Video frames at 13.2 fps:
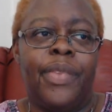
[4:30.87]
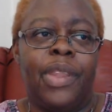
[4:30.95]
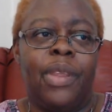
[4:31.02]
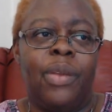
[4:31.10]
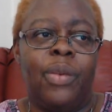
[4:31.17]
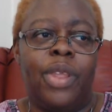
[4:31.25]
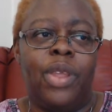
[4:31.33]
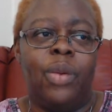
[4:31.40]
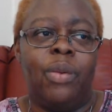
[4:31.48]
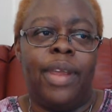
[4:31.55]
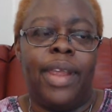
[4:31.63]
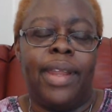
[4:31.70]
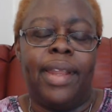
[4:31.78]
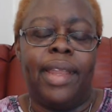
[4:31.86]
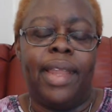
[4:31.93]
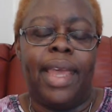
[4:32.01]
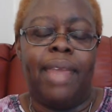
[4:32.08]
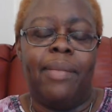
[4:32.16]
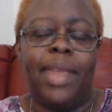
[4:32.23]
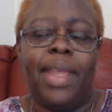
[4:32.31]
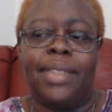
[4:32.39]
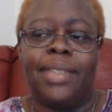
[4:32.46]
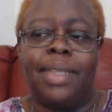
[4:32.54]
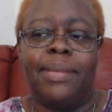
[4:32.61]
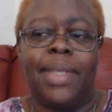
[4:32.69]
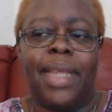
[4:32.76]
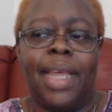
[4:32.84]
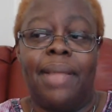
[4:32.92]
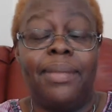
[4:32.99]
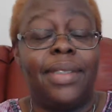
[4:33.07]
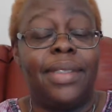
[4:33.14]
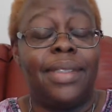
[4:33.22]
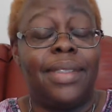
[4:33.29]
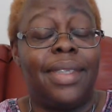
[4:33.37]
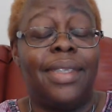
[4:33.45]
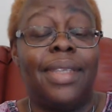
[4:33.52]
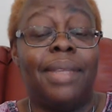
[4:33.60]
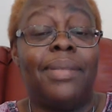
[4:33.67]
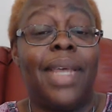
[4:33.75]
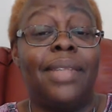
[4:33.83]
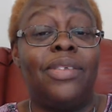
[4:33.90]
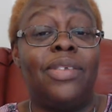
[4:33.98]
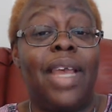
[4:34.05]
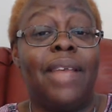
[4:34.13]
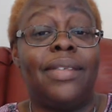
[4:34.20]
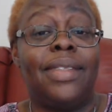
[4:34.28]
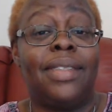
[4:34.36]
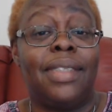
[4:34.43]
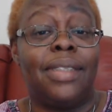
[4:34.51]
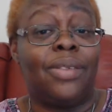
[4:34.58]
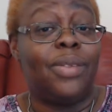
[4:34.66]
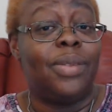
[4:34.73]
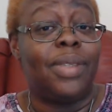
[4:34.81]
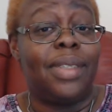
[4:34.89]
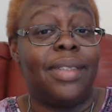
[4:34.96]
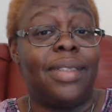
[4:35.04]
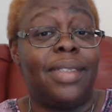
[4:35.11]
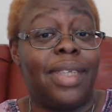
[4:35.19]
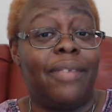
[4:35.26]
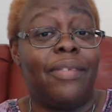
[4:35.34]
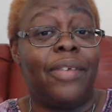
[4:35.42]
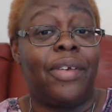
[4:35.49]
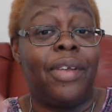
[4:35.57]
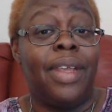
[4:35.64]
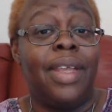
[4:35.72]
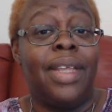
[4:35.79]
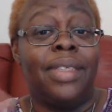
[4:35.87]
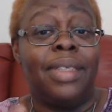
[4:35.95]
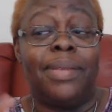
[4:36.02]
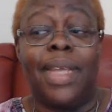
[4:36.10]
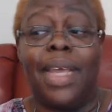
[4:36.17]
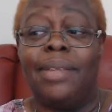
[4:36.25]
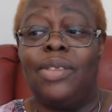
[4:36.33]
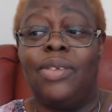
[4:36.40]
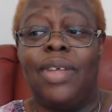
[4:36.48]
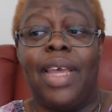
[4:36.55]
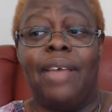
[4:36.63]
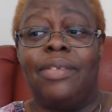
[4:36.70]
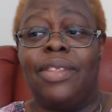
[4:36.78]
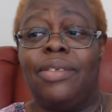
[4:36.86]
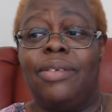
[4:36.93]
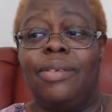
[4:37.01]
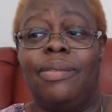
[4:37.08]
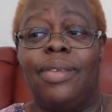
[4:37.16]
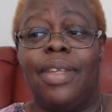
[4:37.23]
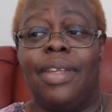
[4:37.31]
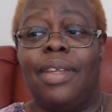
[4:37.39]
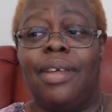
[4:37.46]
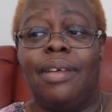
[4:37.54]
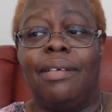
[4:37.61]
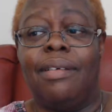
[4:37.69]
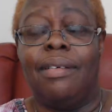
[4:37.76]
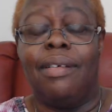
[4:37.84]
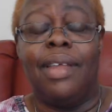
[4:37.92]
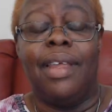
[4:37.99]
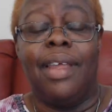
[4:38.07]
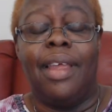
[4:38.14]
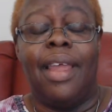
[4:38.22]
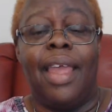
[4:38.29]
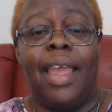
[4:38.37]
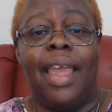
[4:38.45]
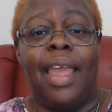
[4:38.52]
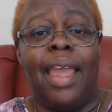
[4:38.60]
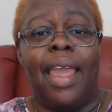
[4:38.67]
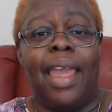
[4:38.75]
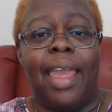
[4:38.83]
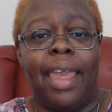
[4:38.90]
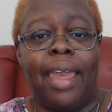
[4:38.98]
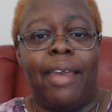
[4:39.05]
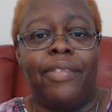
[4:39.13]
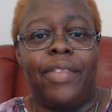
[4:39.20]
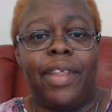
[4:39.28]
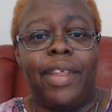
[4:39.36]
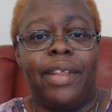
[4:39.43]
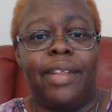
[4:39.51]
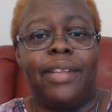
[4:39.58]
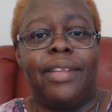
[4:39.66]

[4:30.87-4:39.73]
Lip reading: you are in alignment. And sometimes you have to sit through it and suffer. Sometimes you have to, have the